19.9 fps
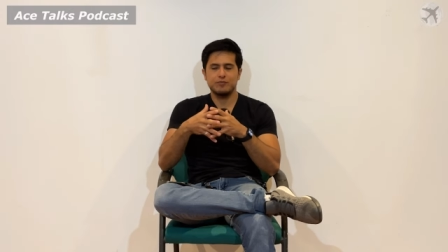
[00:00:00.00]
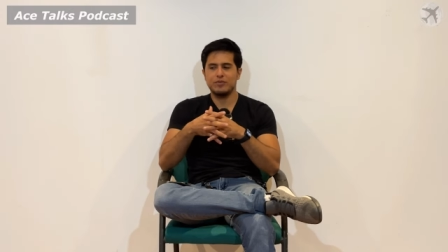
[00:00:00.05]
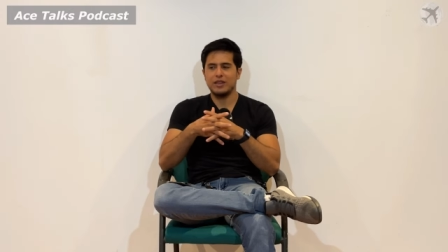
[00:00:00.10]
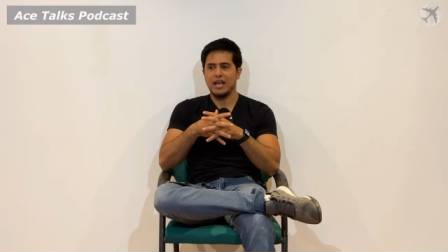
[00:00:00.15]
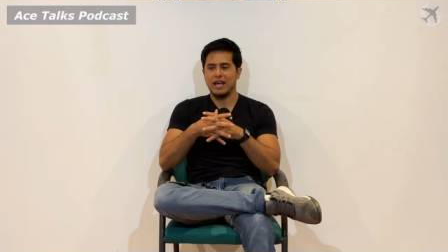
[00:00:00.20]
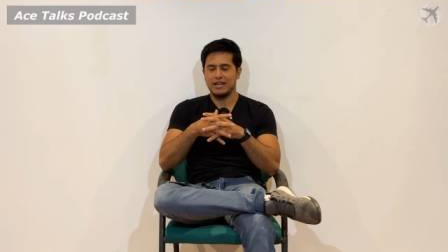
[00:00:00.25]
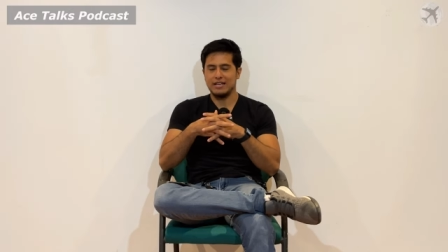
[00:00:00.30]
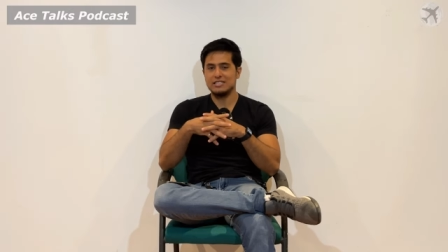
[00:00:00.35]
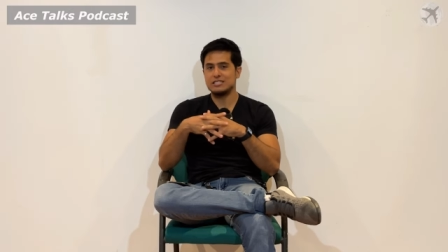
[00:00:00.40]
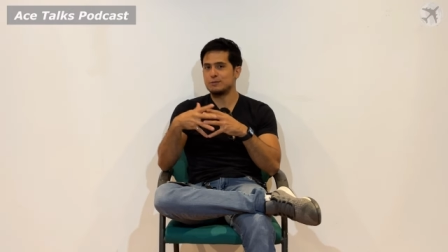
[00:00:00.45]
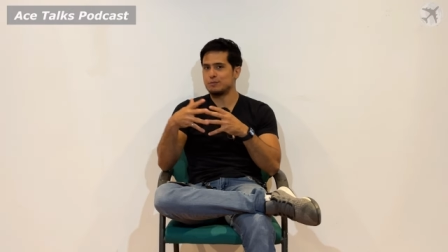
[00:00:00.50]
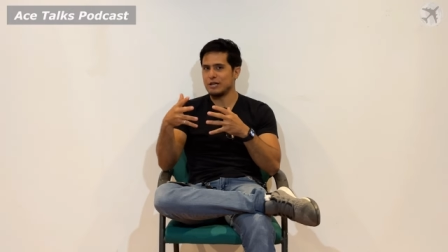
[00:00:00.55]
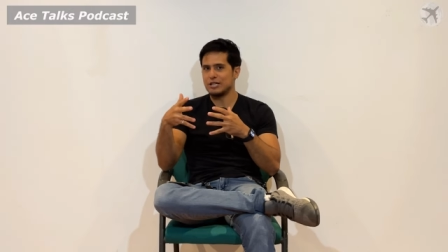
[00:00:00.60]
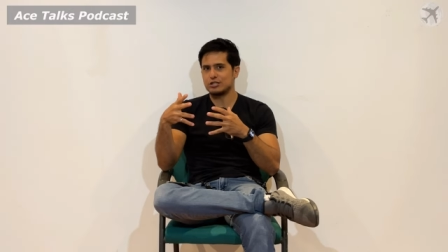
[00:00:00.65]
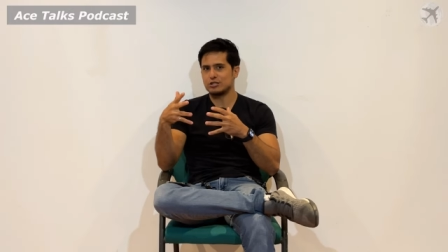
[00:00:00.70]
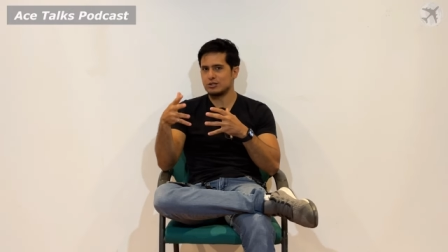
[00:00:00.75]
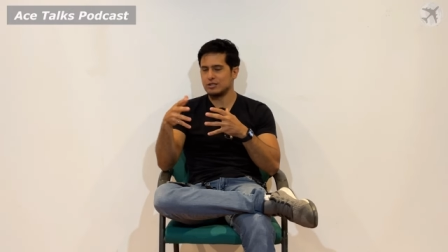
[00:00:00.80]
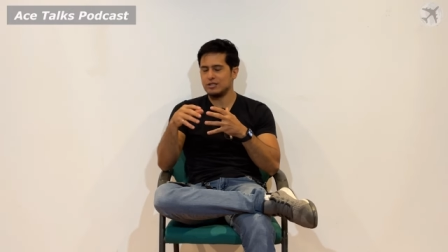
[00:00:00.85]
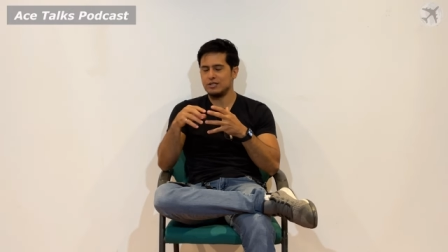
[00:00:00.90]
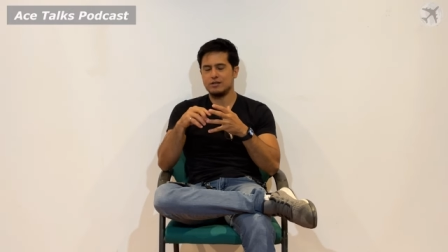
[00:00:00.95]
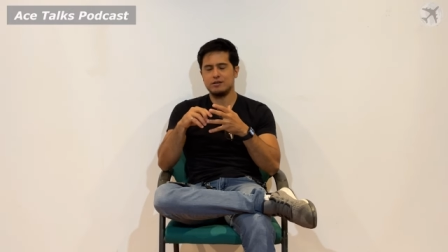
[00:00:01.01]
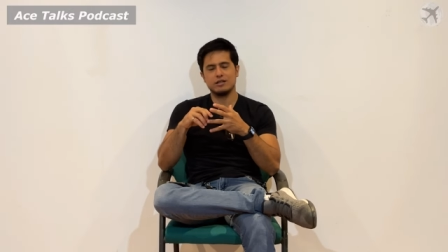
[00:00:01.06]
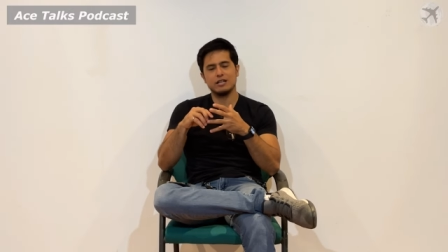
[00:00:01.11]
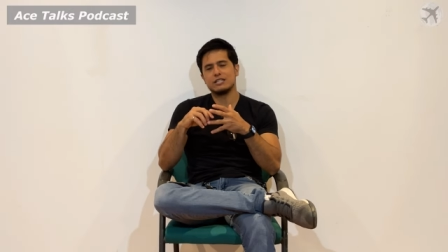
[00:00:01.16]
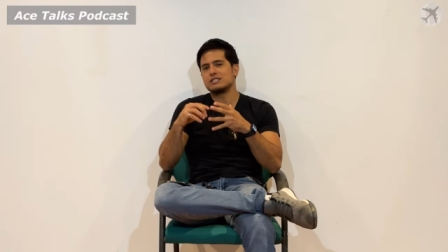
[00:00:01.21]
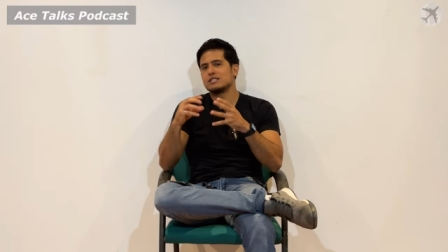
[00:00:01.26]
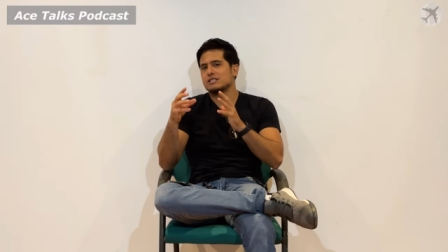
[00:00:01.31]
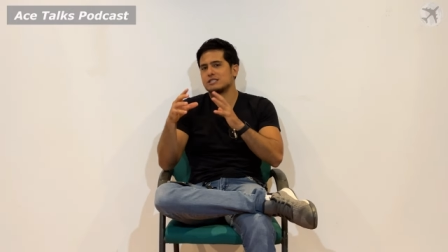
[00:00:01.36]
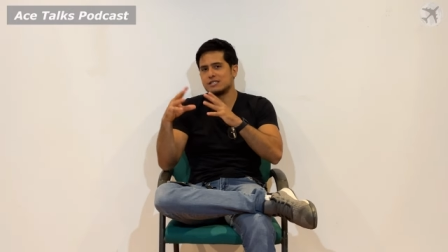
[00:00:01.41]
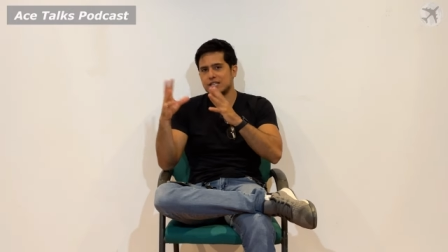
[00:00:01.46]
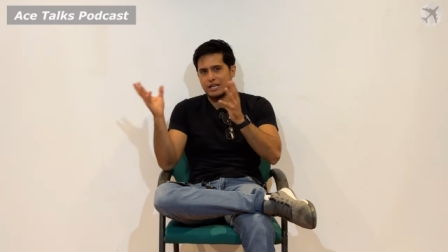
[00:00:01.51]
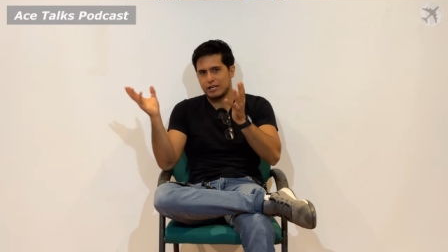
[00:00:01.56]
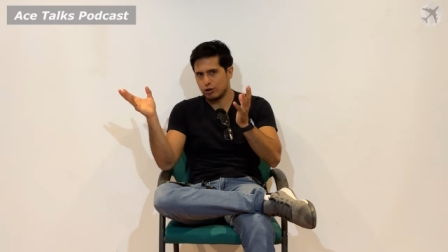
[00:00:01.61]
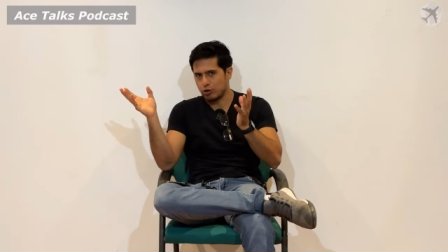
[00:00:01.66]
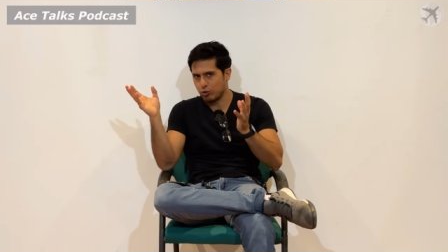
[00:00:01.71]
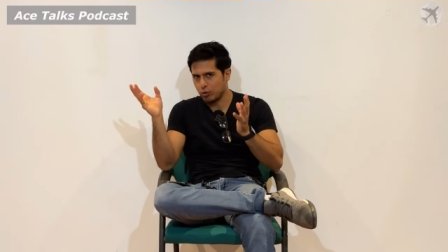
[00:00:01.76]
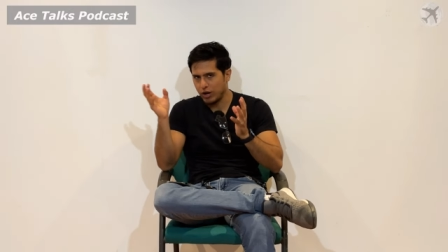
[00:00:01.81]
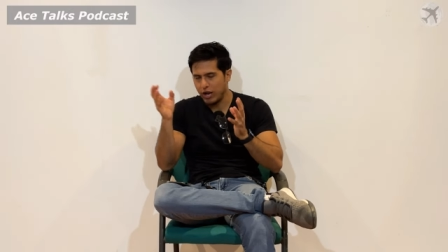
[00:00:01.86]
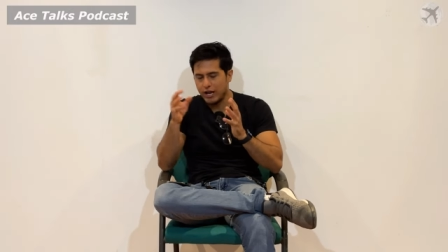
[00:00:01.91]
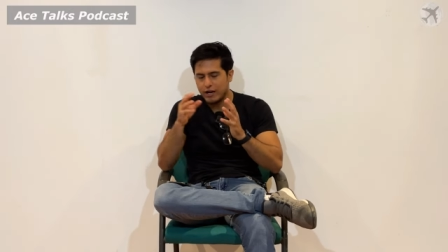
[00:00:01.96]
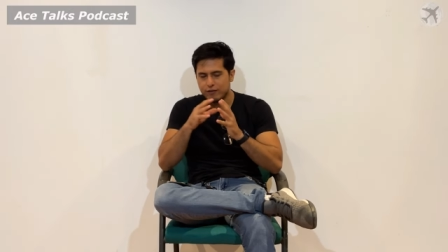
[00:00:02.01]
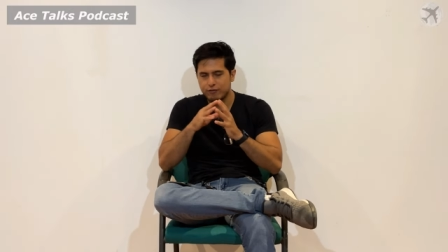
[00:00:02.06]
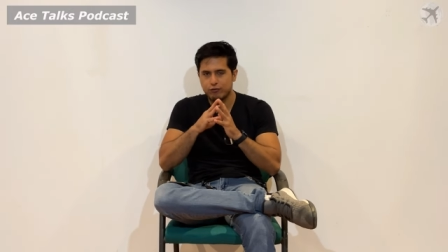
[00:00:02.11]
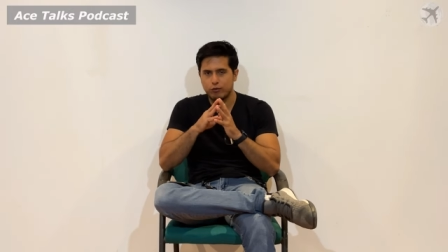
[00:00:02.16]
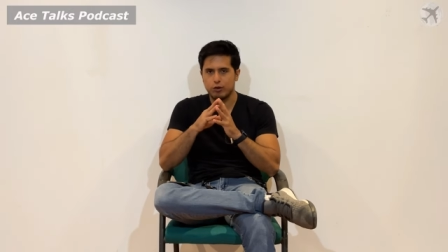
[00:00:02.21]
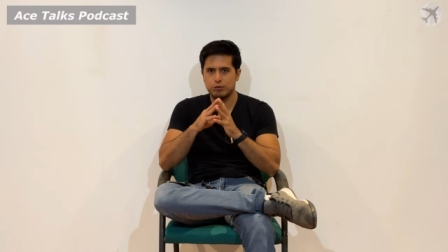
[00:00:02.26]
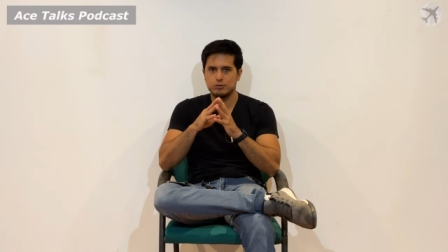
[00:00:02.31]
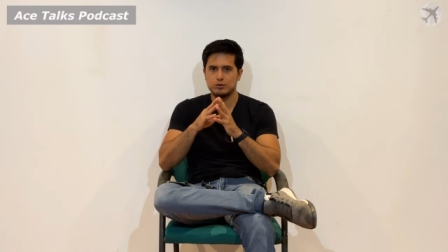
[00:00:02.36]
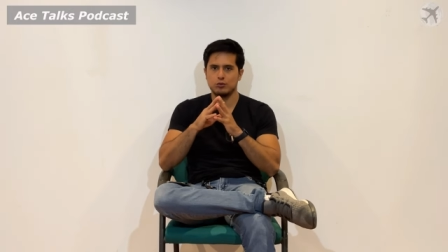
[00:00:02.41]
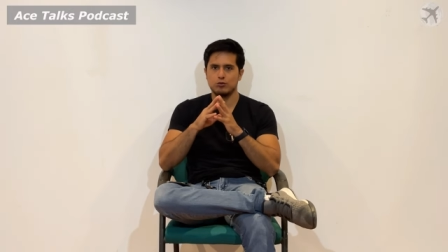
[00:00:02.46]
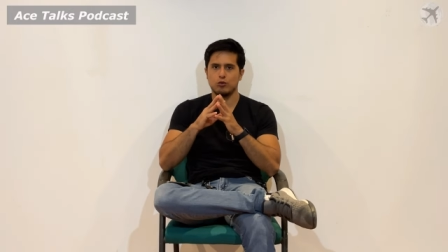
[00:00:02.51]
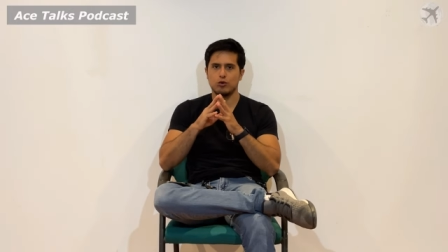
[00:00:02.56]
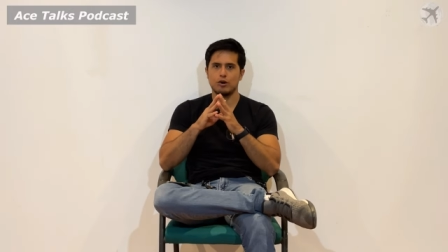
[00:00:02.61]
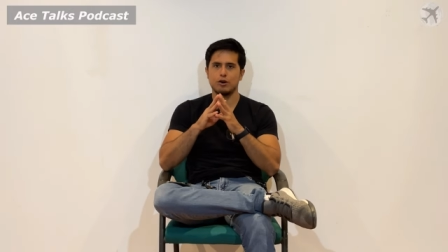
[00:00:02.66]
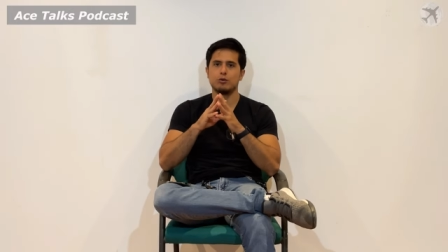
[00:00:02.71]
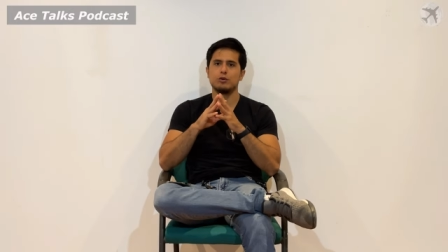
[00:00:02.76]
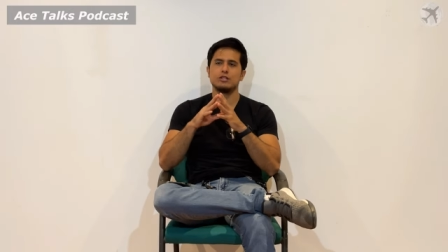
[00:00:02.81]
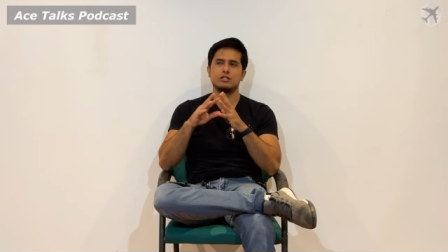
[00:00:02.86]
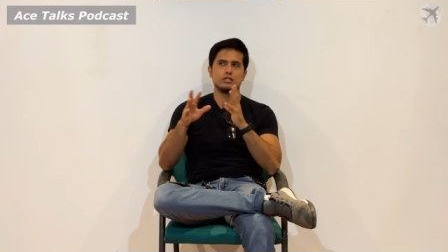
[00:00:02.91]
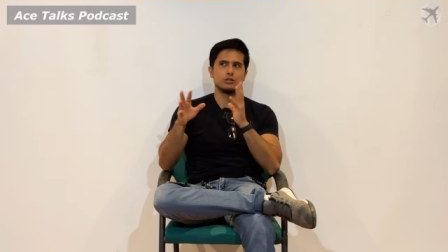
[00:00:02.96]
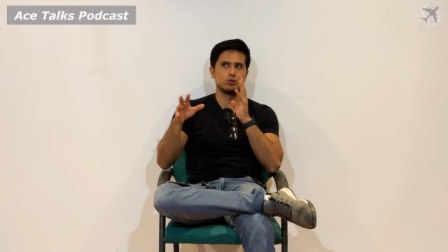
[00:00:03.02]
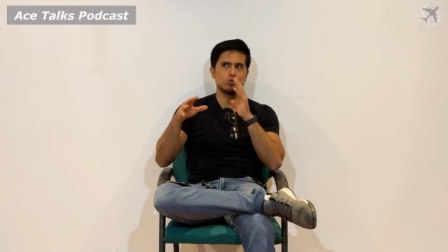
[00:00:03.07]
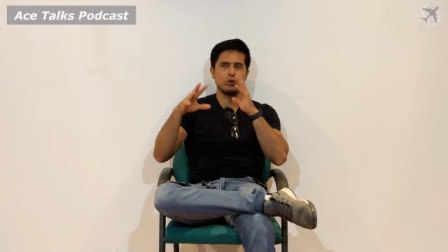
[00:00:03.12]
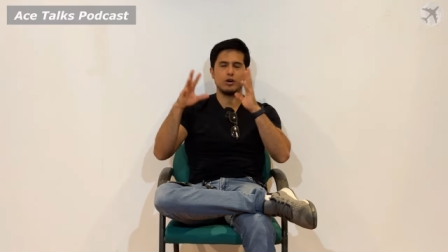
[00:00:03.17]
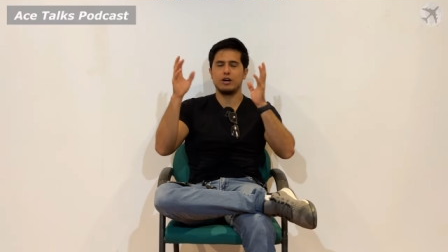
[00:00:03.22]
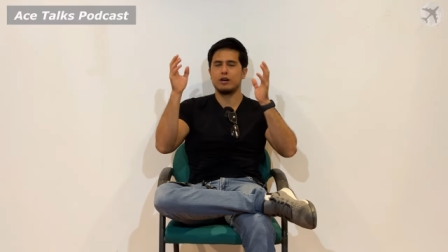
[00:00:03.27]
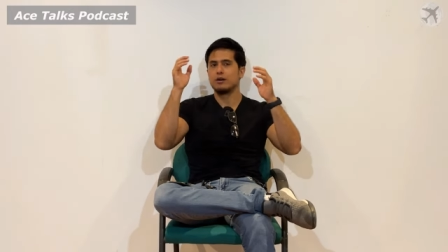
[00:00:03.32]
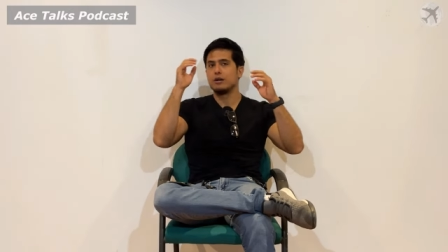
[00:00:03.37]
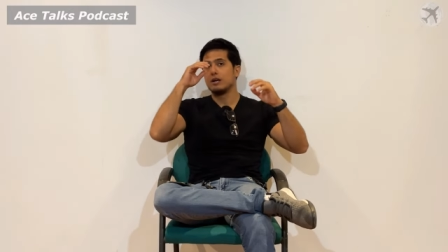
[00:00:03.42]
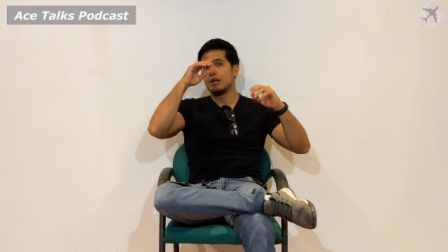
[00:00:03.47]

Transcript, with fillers: and especially, let's just say, creative forms of work, which is where